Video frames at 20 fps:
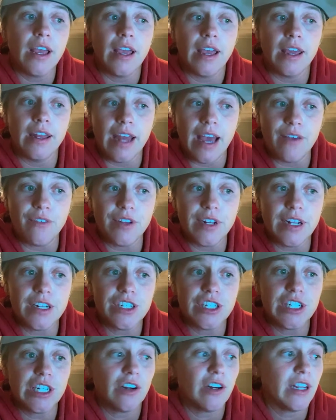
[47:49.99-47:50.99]
an
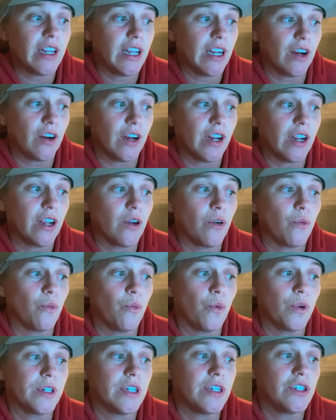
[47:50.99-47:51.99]
evidentiary hearing
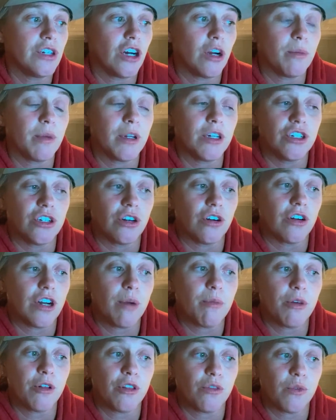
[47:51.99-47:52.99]
would determine juror
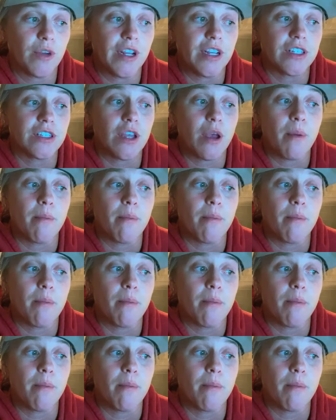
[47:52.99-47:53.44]
number 3's